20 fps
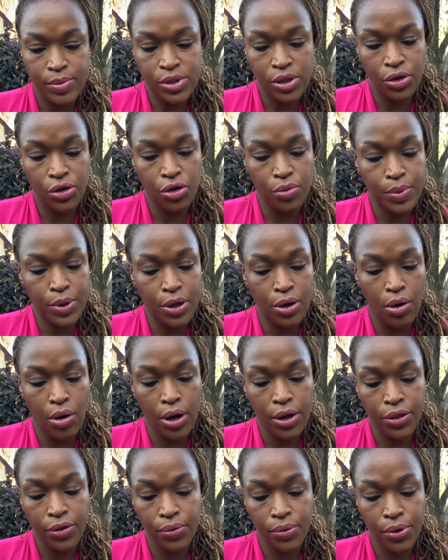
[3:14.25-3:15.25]
So you'd be
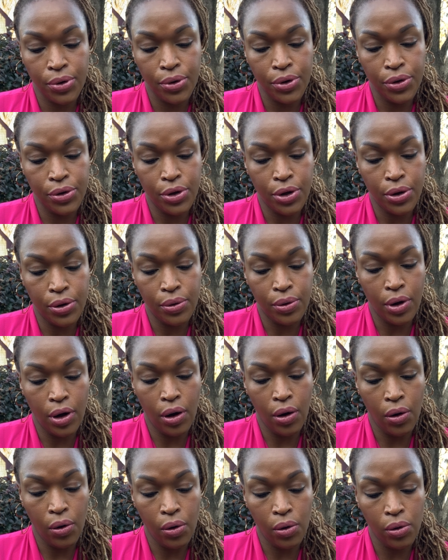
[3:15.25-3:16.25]
going through, a
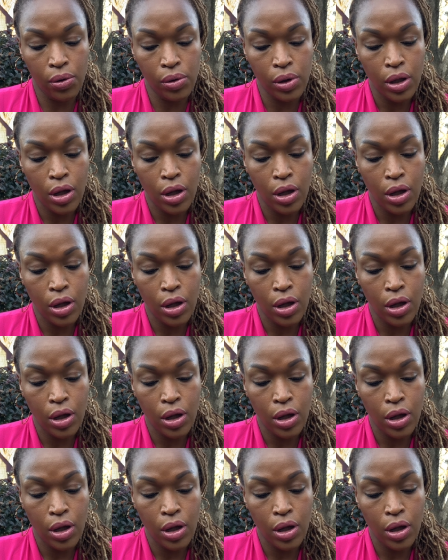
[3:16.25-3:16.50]
whole